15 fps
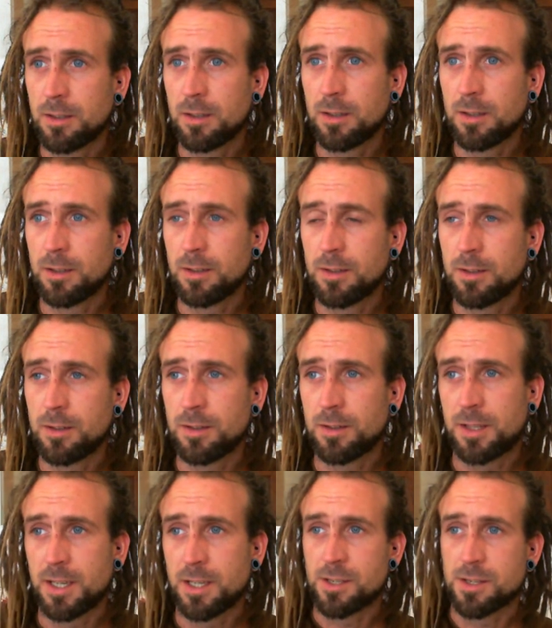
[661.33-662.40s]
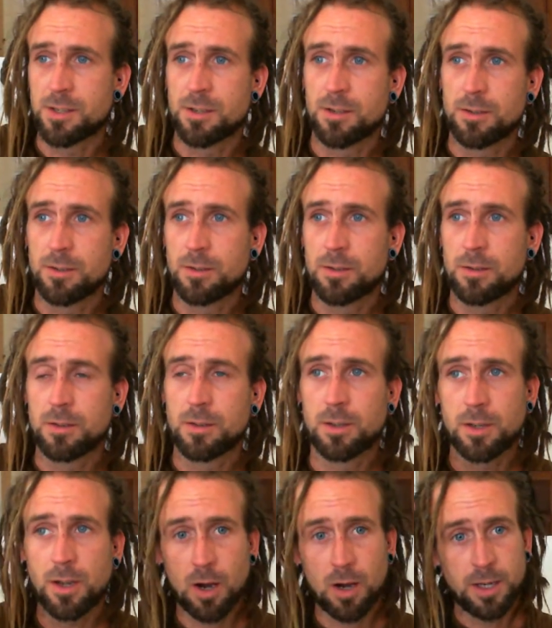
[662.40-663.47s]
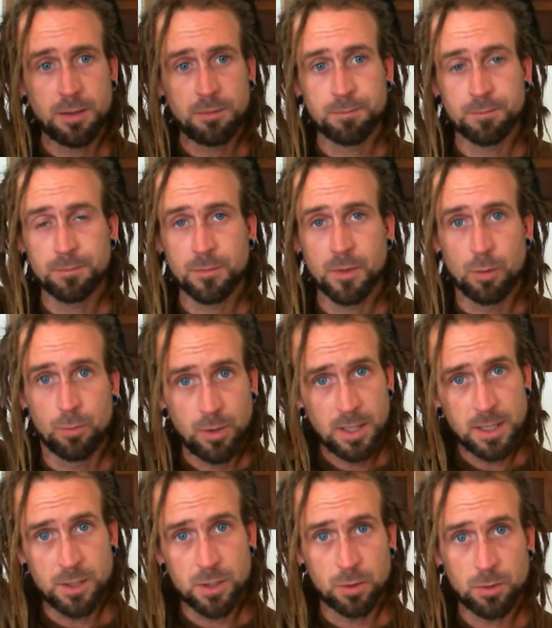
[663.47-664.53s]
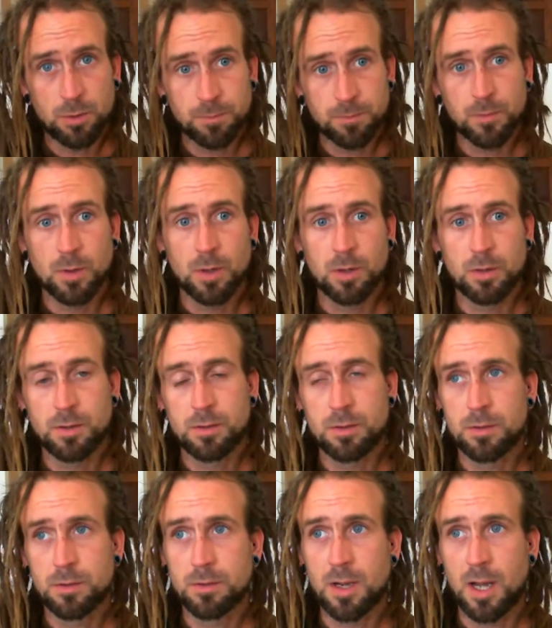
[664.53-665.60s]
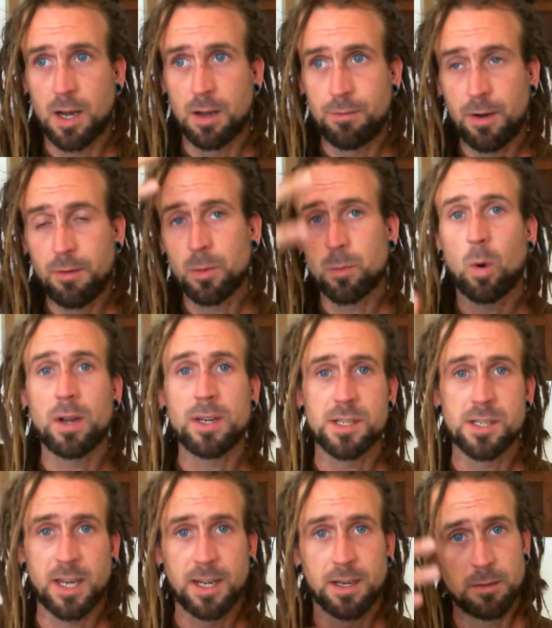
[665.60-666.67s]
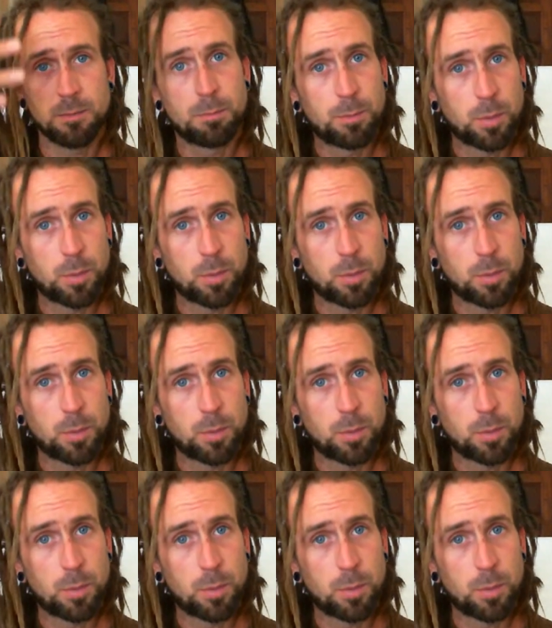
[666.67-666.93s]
this guy, really tall, very white skin, bald head,